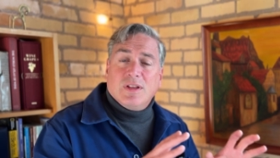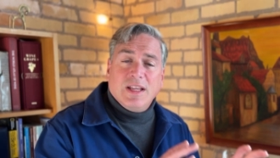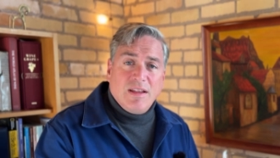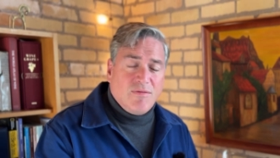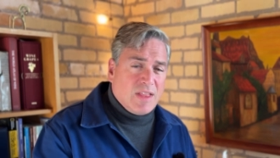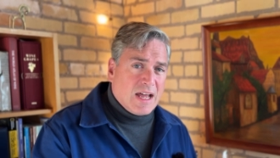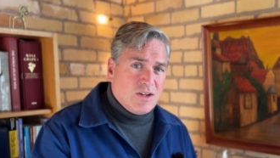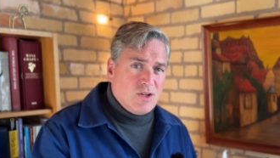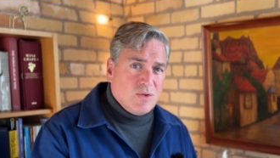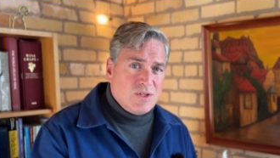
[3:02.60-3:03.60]
leave that
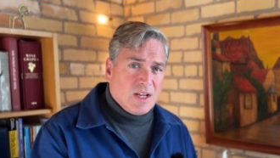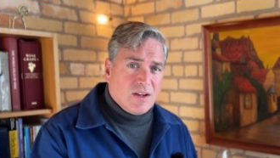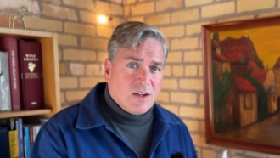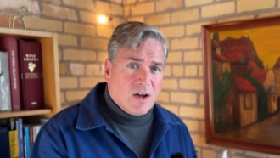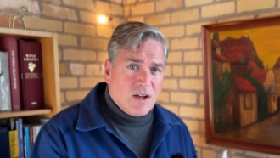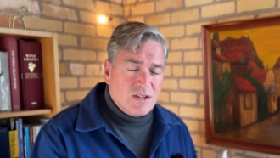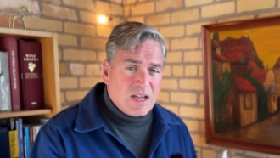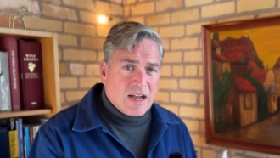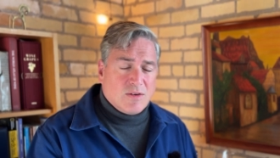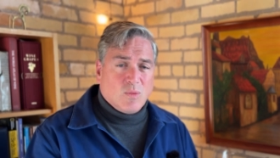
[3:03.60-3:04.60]
juice in
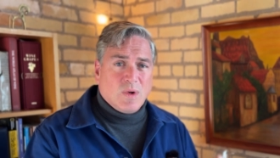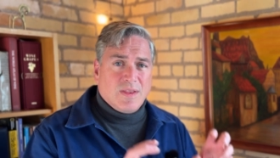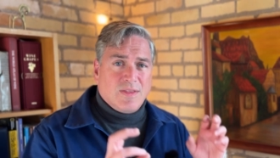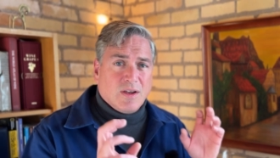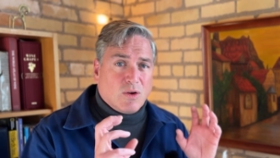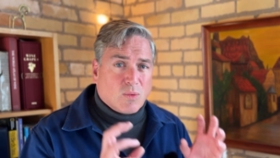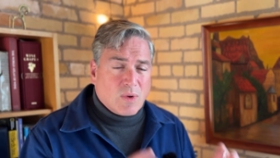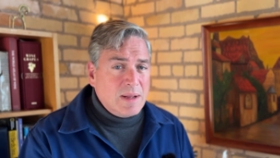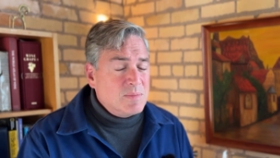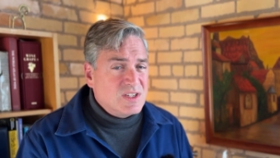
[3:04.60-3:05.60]
contact with the
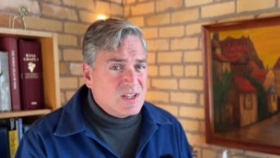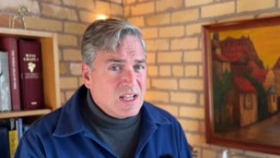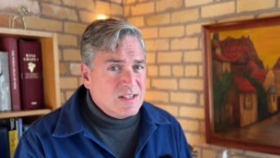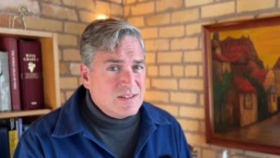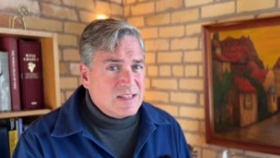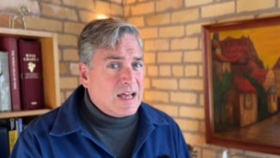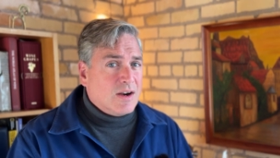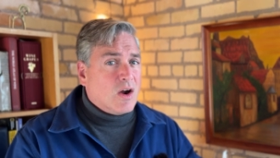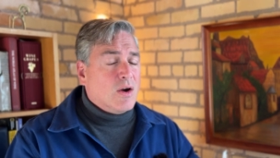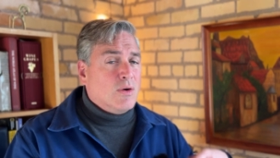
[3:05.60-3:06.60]
grape skins that
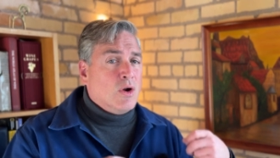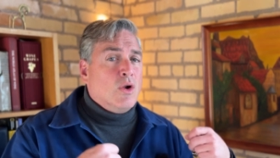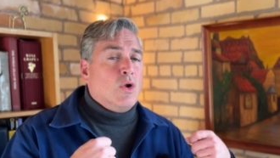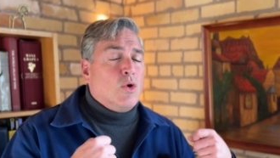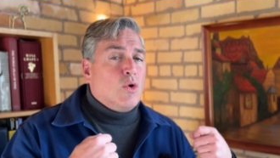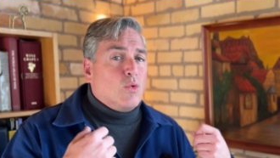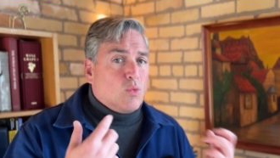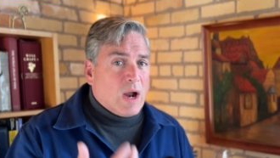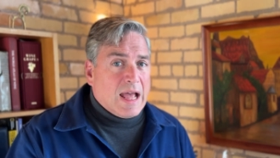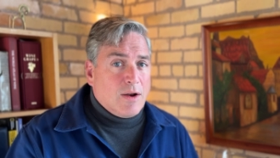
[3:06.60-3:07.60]
are
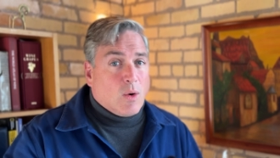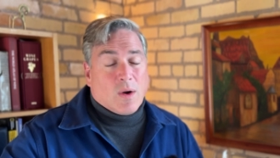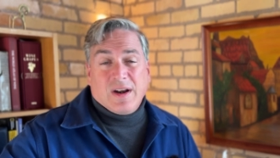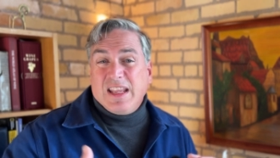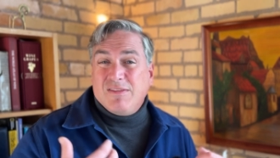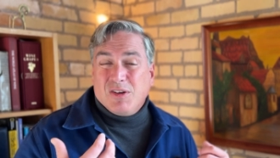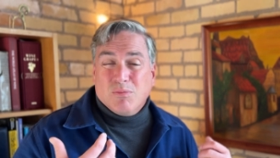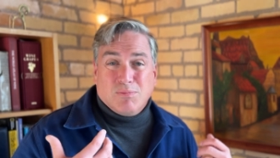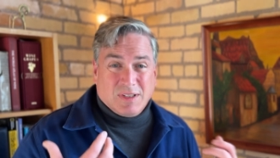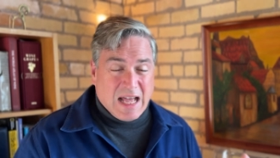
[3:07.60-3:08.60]
red or even
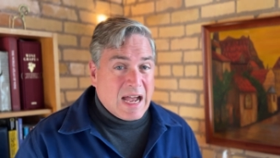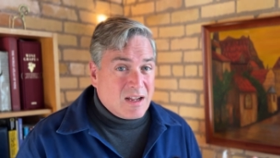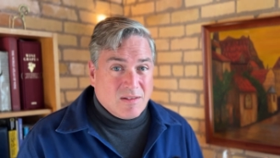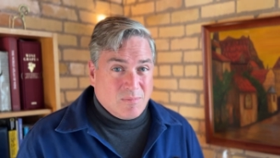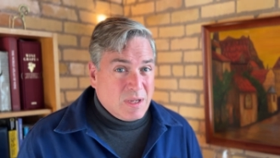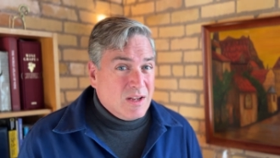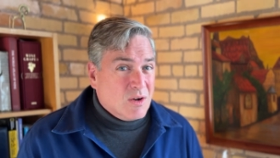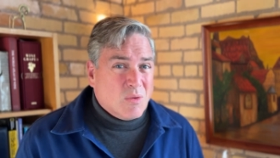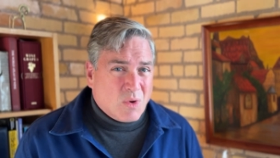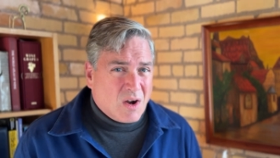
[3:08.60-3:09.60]
black
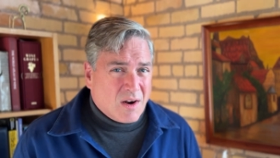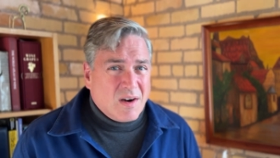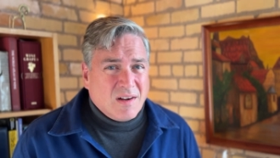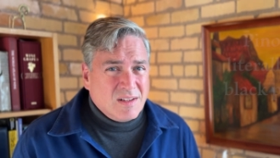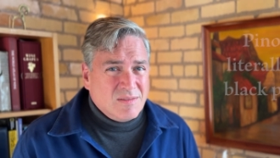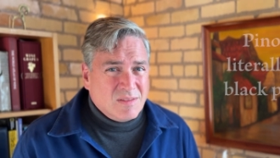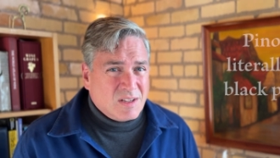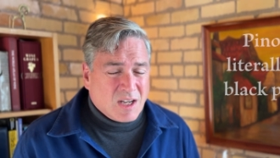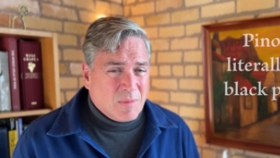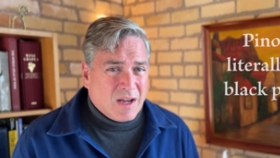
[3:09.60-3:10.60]
Pinot Noir,
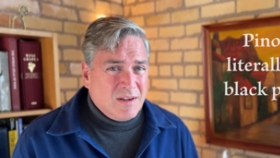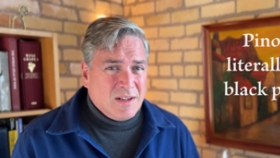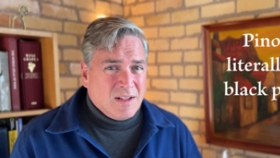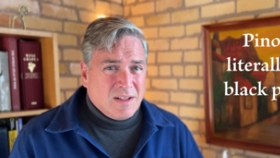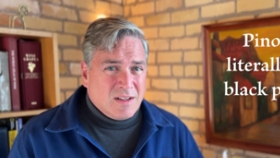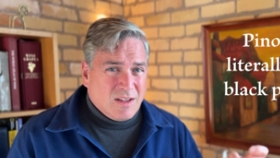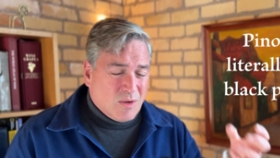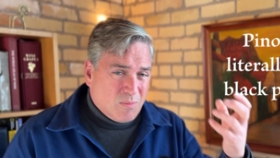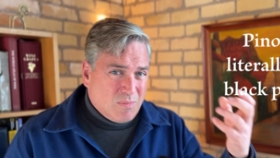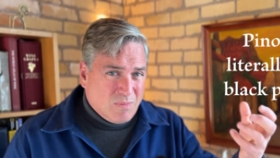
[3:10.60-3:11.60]
come on, you
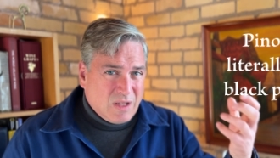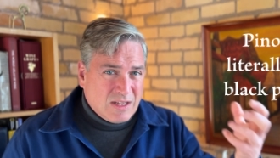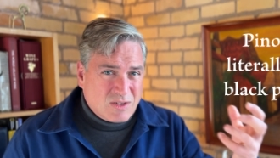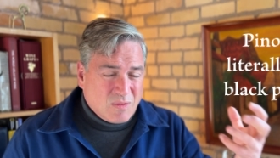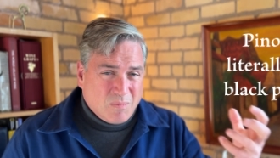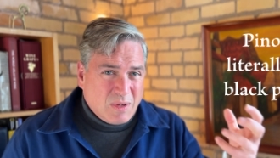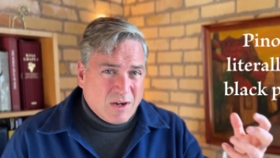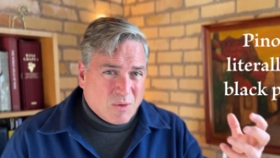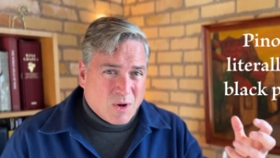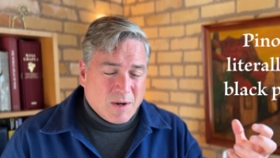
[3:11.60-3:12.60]
know, it's
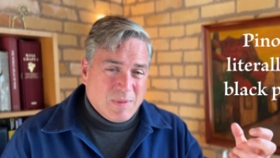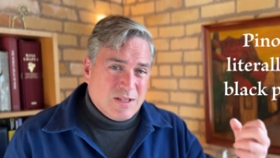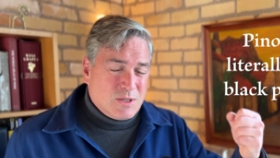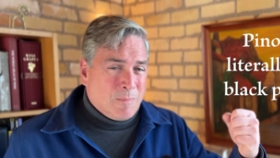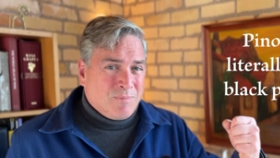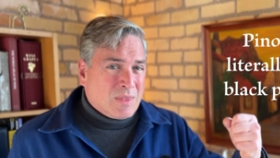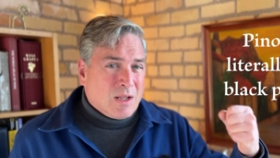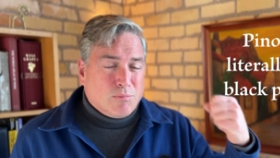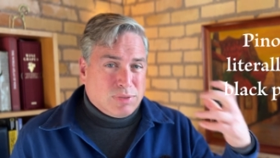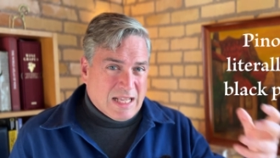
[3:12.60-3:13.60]
Pinot Noir means
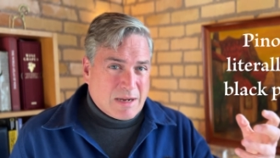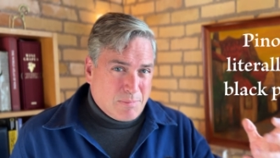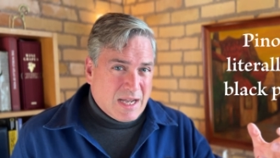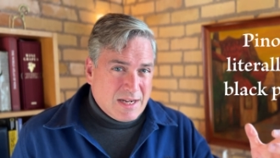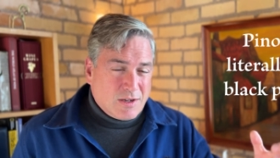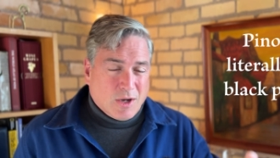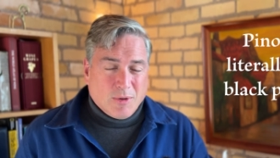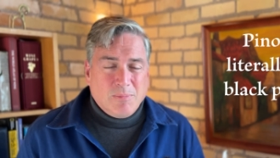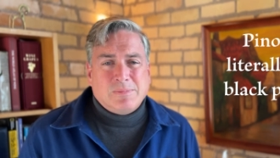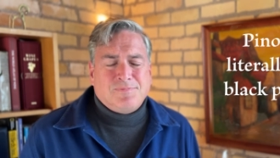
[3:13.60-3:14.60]
black pine cone.